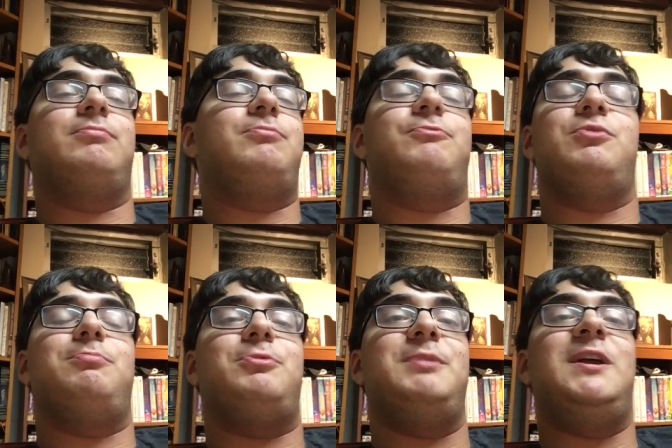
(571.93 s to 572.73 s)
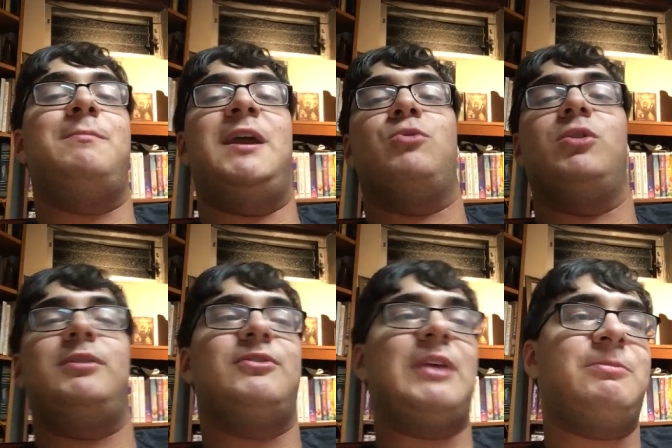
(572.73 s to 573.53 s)
for, for me to make more of
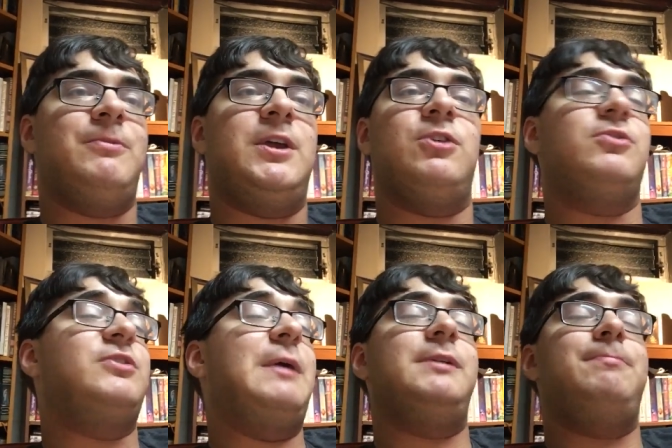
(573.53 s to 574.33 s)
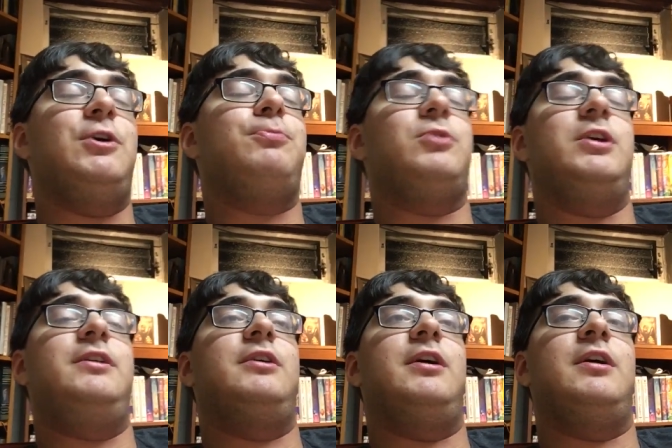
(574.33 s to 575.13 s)
these types of videos, definitely feel free
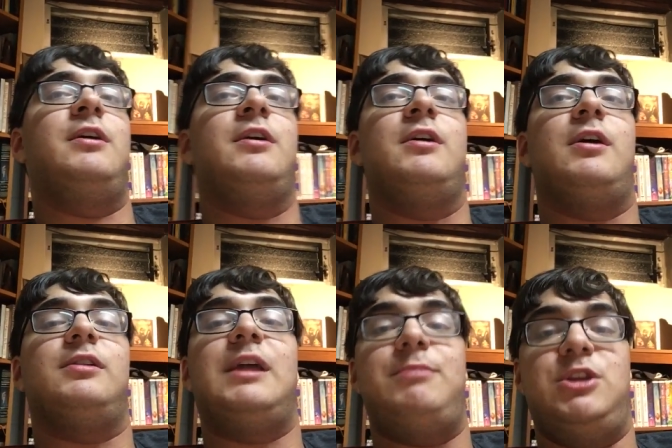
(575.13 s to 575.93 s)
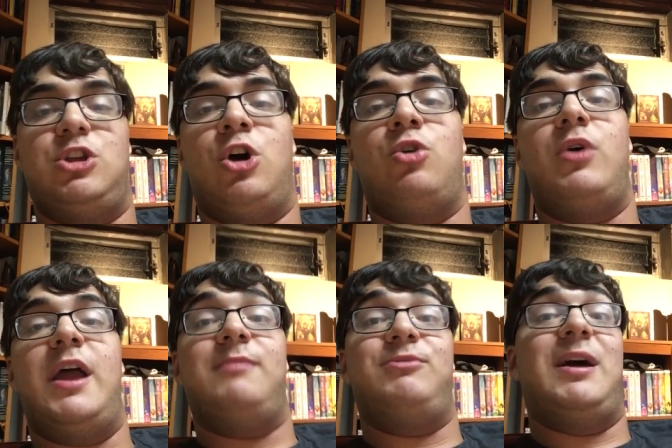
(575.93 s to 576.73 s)
to let me know.
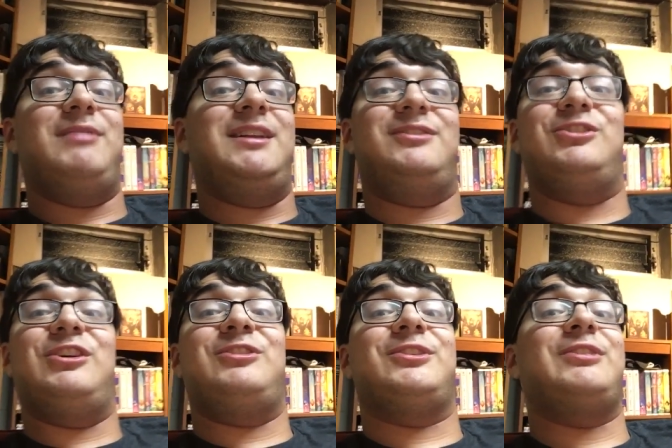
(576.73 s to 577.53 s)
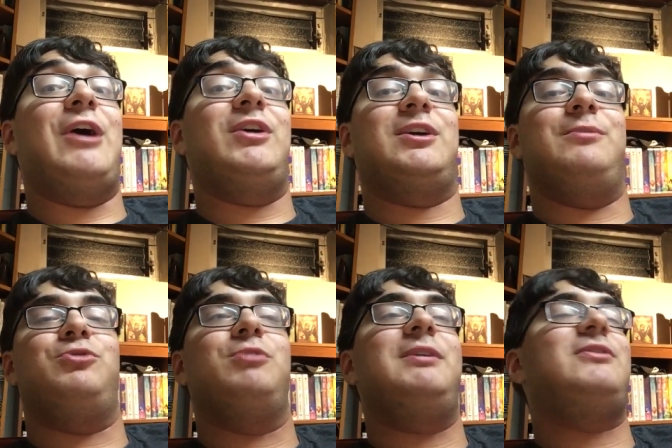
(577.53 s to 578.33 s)
And if you have any suggestions on how I could
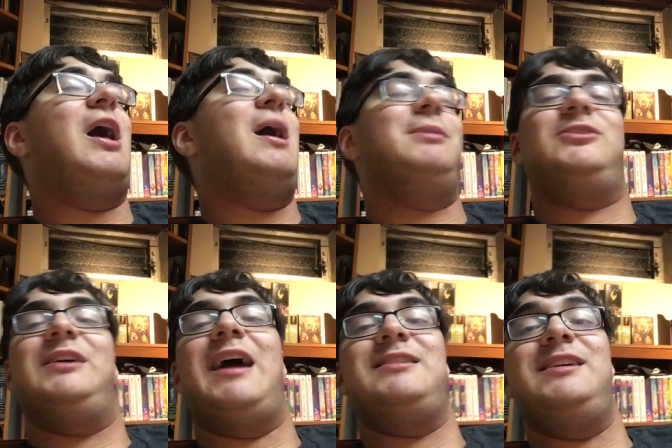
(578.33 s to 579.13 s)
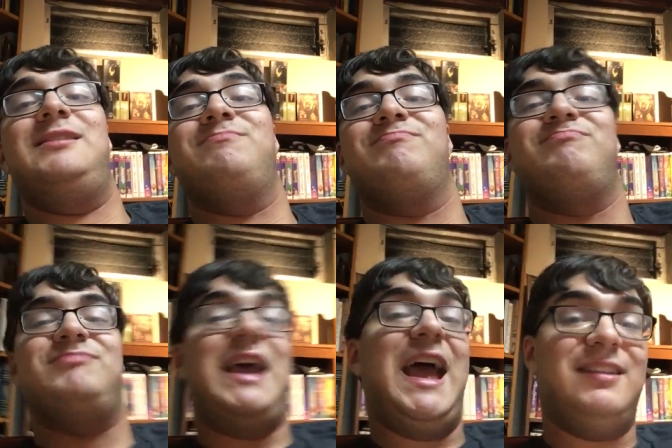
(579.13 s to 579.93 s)
improve this, obviously I need
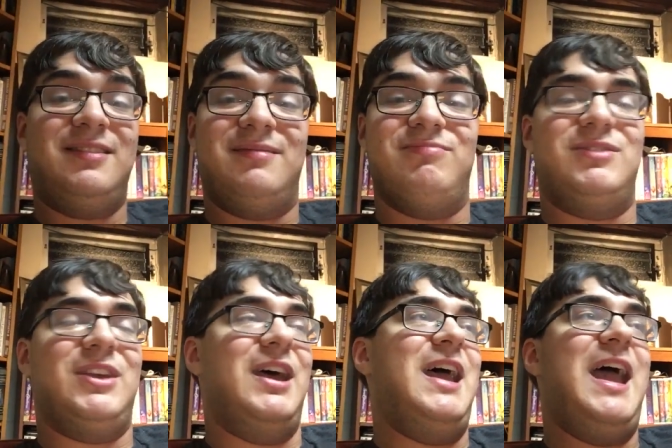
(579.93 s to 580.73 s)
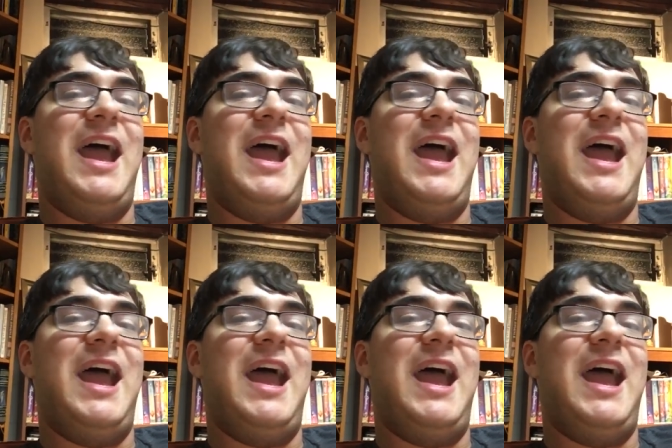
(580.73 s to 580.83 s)
to edit to